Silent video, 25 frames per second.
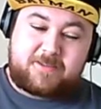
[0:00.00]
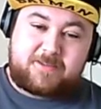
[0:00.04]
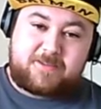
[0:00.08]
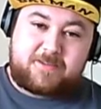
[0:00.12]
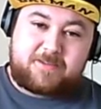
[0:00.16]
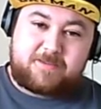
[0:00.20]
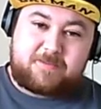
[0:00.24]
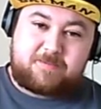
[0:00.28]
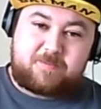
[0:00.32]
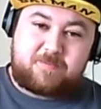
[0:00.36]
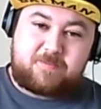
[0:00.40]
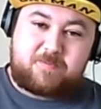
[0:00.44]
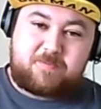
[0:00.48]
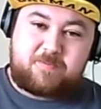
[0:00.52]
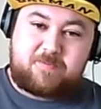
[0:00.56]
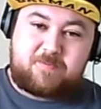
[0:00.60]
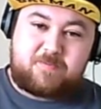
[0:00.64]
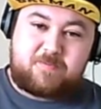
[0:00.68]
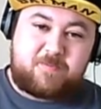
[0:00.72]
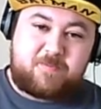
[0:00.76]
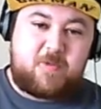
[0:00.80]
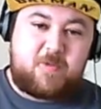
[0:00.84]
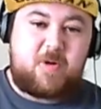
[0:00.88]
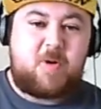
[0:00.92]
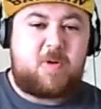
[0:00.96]

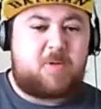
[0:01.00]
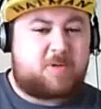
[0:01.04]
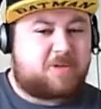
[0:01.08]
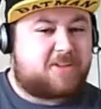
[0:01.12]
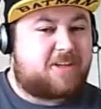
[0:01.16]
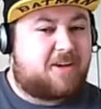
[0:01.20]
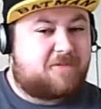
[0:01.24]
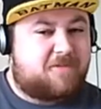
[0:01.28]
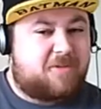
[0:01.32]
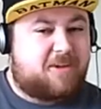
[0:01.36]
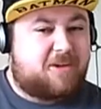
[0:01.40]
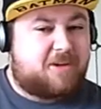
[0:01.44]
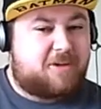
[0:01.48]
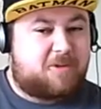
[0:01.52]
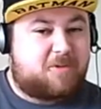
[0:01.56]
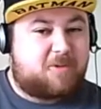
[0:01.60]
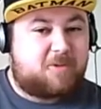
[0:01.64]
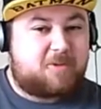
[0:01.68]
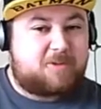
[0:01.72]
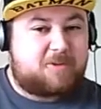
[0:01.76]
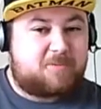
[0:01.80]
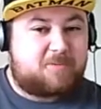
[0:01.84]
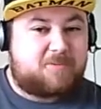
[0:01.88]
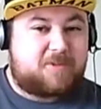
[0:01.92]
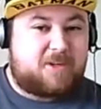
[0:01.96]
it's definitely going to
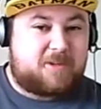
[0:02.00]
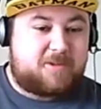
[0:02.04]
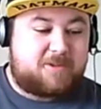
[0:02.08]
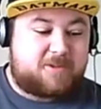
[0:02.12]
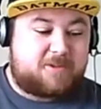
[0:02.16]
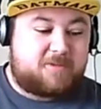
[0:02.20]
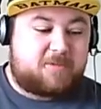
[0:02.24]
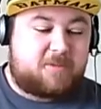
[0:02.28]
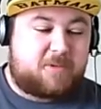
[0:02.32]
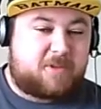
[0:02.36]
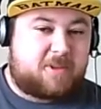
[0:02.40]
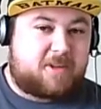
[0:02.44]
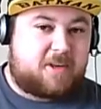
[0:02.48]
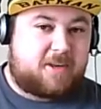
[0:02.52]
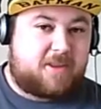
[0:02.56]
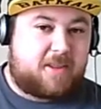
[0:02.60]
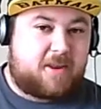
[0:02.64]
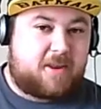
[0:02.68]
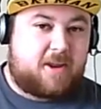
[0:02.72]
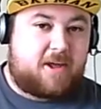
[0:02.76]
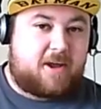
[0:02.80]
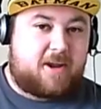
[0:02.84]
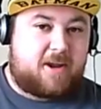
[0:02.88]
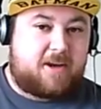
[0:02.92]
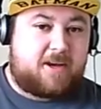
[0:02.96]
cause some tension with the
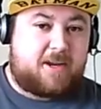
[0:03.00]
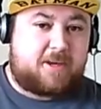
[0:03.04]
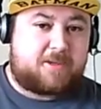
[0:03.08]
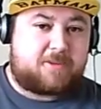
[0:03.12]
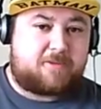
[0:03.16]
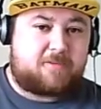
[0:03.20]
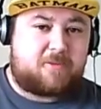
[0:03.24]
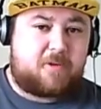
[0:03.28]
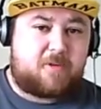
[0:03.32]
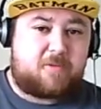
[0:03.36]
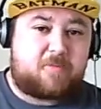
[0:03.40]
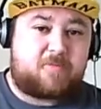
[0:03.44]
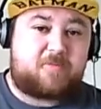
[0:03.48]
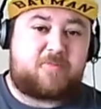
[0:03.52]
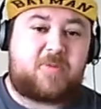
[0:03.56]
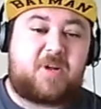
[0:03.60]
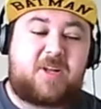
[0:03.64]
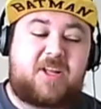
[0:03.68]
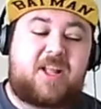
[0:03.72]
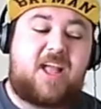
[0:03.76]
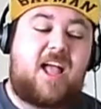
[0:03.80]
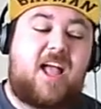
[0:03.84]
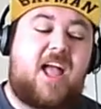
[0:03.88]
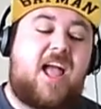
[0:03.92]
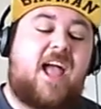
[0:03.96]
line later on.
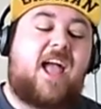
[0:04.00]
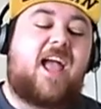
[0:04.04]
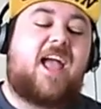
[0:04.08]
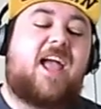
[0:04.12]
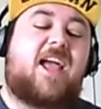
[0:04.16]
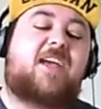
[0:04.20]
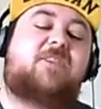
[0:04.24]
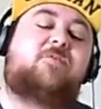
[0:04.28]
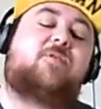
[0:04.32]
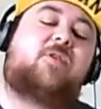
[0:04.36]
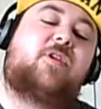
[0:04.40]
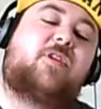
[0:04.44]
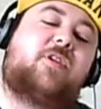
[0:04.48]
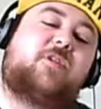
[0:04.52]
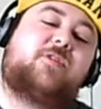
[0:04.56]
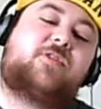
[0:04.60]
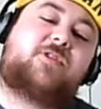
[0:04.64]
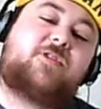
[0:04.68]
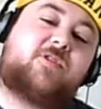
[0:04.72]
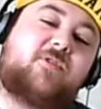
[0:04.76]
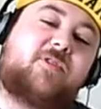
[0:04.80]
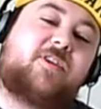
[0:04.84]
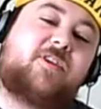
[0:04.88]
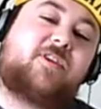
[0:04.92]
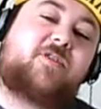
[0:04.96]
But it's one of those
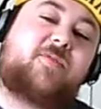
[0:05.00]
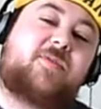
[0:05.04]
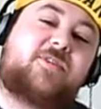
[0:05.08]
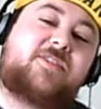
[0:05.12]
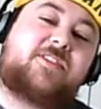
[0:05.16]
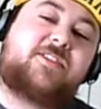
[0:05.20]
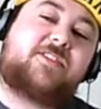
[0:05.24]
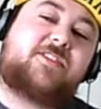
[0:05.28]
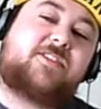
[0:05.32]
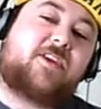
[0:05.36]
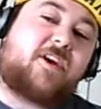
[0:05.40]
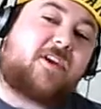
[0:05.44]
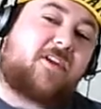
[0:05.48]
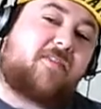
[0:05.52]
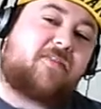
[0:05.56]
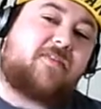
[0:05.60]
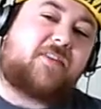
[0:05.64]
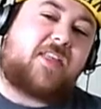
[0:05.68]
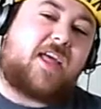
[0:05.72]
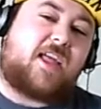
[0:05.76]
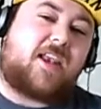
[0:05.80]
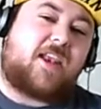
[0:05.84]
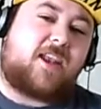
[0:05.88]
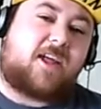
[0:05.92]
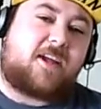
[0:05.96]
stories which is kind of for
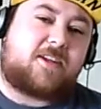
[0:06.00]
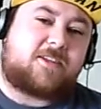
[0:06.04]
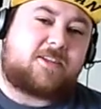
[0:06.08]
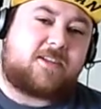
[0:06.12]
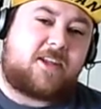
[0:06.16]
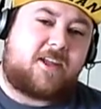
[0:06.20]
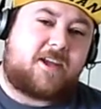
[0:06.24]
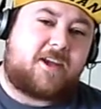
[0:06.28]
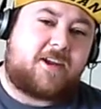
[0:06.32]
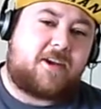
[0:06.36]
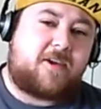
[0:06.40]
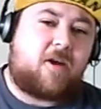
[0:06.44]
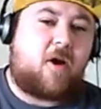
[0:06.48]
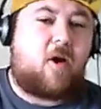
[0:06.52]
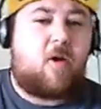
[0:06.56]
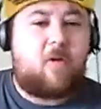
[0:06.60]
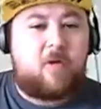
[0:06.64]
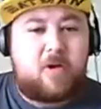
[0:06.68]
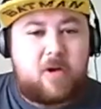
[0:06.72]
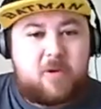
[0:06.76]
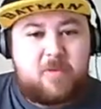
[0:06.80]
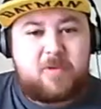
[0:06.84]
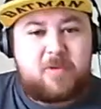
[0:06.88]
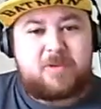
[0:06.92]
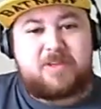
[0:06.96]
that last line. Oh
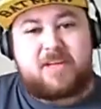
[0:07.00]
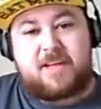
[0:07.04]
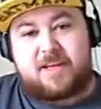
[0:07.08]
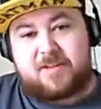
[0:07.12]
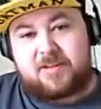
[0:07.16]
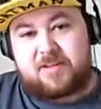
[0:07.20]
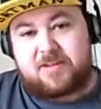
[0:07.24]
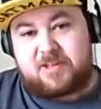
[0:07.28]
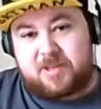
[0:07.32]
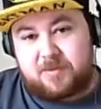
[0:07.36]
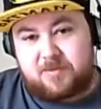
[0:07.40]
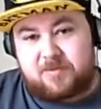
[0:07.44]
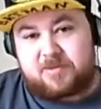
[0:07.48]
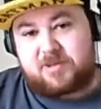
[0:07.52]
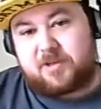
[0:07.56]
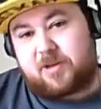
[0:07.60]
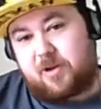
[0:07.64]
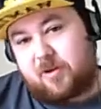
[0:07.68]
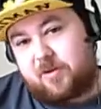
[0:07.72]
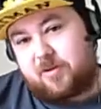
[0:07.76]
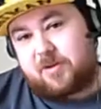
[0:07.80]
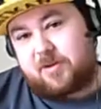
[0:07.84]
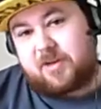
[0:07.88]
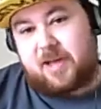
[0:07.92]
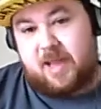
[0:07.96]
no, we're taking the ships to
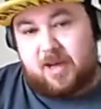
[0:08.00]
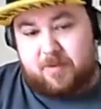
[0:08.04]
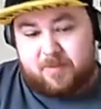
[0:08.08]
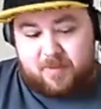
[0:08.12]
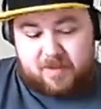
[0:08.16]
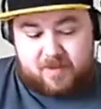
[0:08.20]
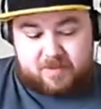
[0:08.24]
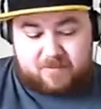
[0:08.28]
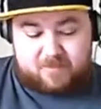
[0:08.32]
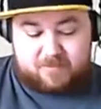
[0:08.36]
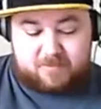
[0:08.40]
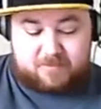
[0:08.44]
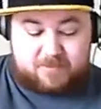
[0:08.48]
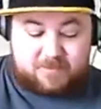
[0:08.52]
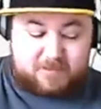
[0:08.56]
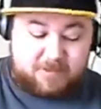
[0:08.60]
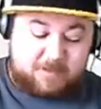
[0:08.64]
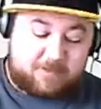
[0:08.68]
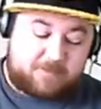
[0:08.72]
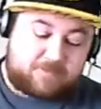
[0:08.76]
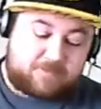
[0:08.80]
go to Caliban. So